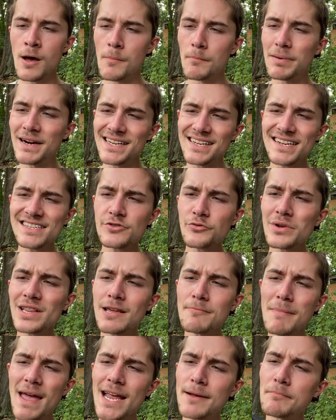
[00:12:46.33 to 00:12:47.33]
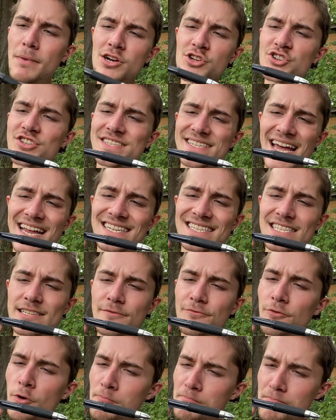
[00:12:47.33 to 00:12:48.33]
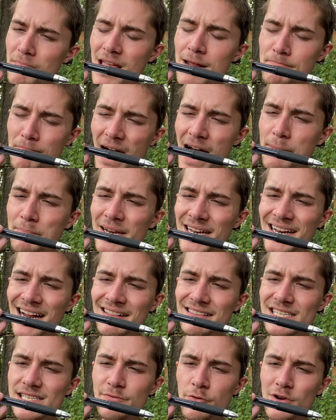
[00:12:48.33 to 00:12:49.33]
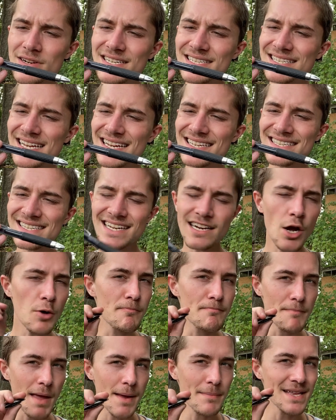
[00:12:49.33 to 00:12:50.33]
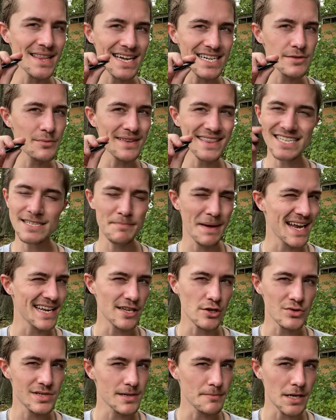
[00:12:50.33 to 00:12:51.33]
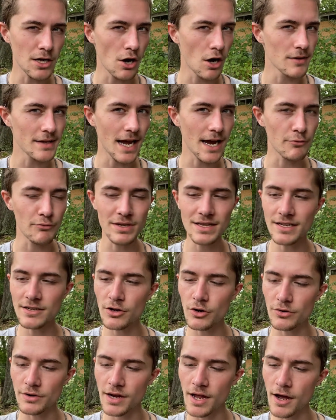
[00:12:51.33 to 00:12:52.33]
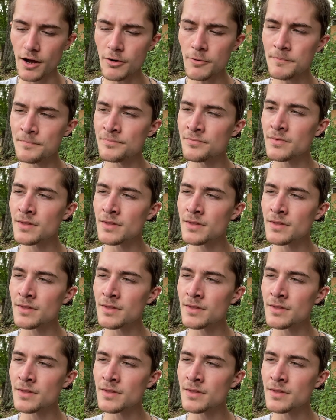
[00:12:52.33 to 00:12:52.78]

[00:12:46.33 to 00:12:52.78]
But it doesn't really make much sense, in my opinion at least, for it to say Signo. Maybe that's what this pen used to be called. I really don't know.